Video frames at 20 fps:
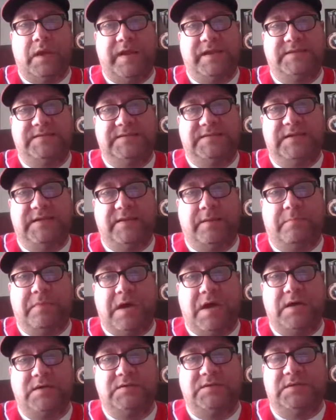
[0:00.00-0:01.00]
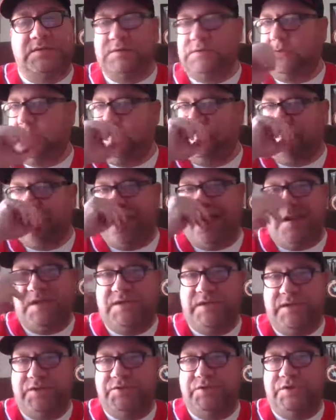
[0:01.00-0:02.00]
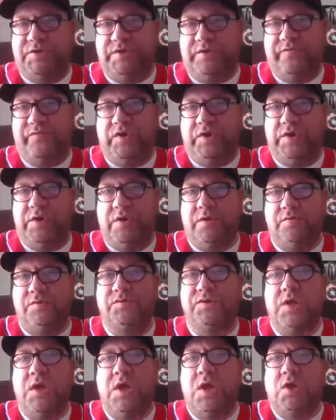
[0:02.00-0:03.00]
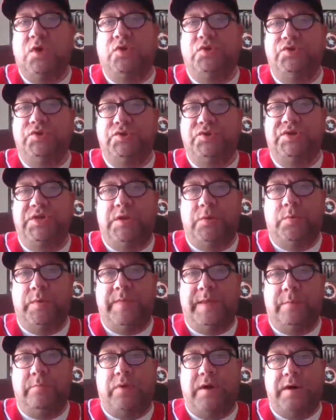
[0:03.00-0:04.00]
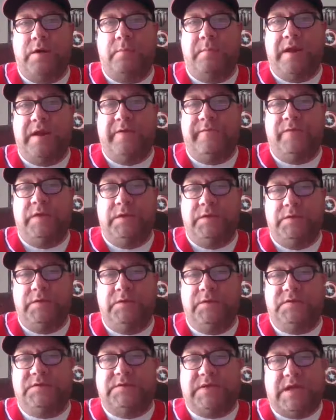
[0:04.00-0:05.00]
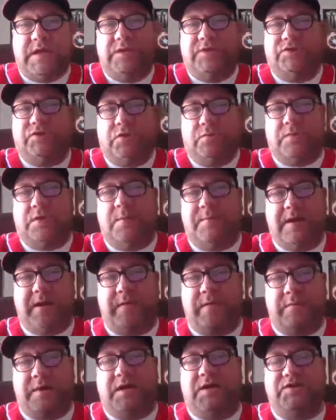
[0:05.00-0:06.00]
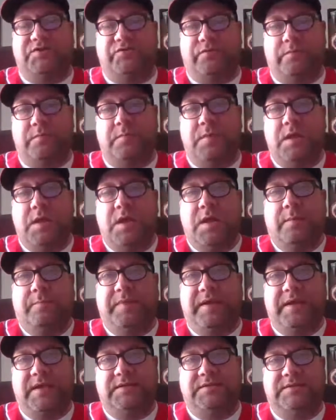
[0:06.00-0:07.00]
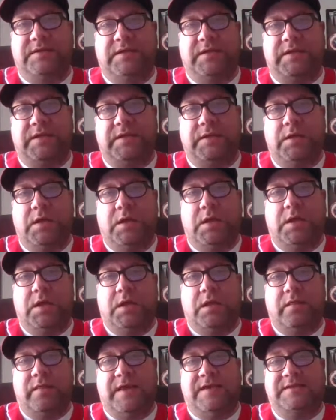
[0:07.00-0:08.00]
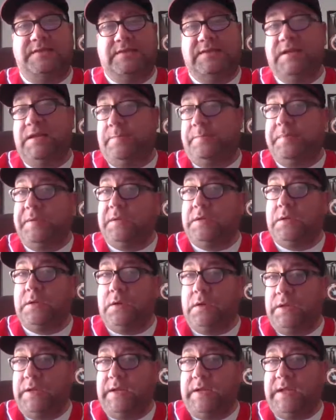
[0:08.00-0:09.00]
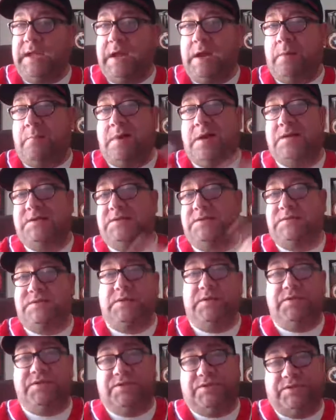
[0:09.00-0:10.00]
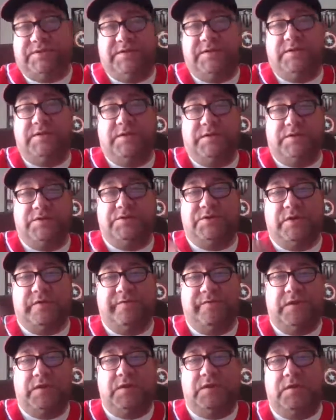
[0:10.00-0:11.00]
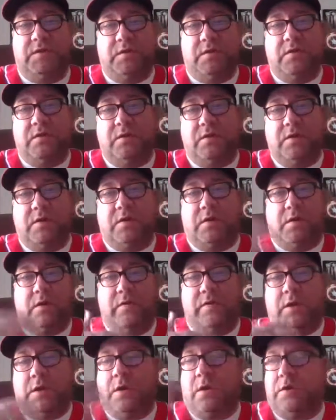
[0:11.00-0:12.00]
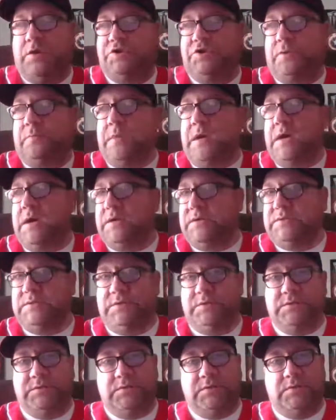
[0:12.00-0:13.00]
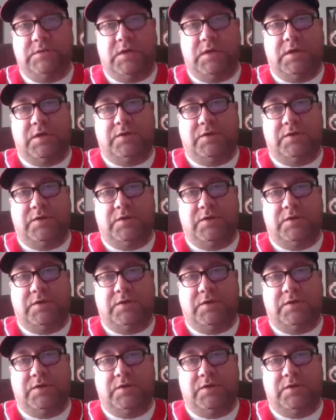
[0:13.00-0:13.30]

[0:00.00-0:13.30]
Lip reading: and see the boxes. Pay attention to the videos because you see them when they break them out. If they decide to show them coming out of the box from PSA, that's typically the kind of boxes they're sending their stuff in, are the larger boxes